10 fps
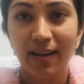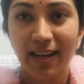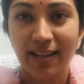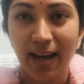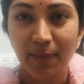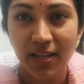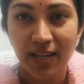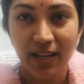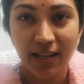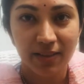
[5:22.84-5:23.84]
And I'm
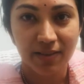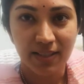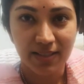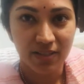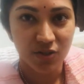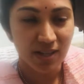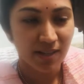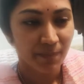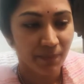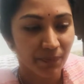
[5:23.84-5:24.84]
taking this string
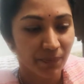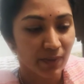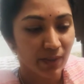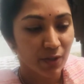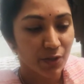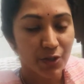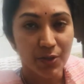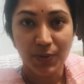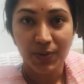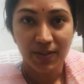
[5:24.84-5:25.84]

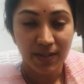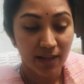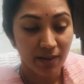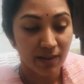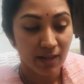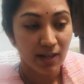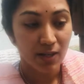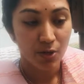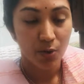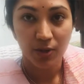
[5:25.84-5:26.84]
to stick the
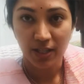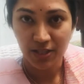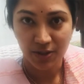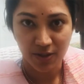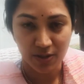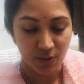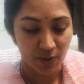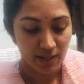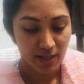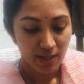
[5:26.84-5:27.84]
node into the
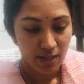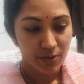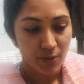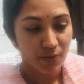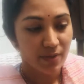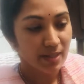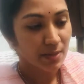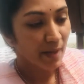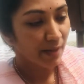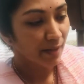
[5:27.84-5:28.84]
soil. So this
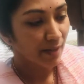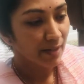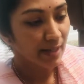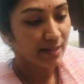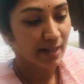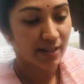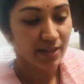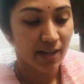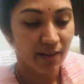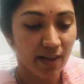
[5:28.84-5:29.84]
method, it's like
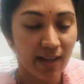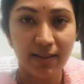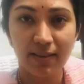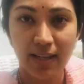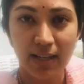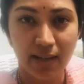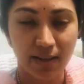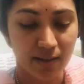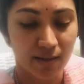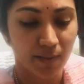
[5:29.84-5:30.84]
take the healthy
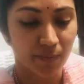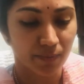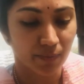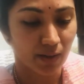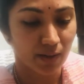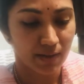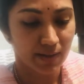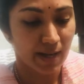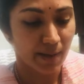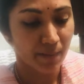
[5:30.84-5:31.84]

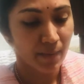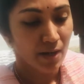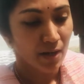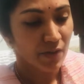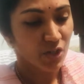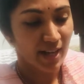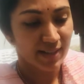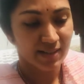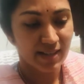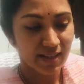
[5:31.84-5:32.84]
stem which
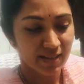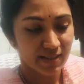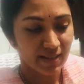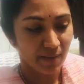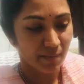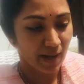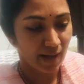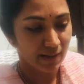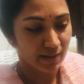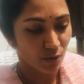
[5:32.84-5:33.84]
has thicker stem
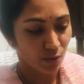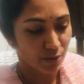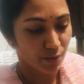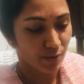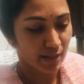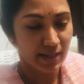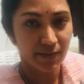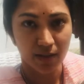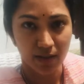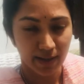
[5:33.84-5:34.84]
and also the
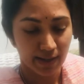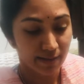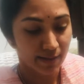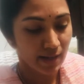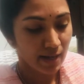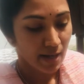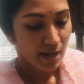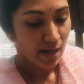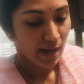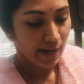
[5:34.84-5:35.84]
leaves are healthy,
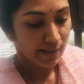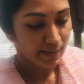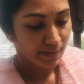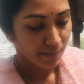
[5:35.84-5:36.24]
and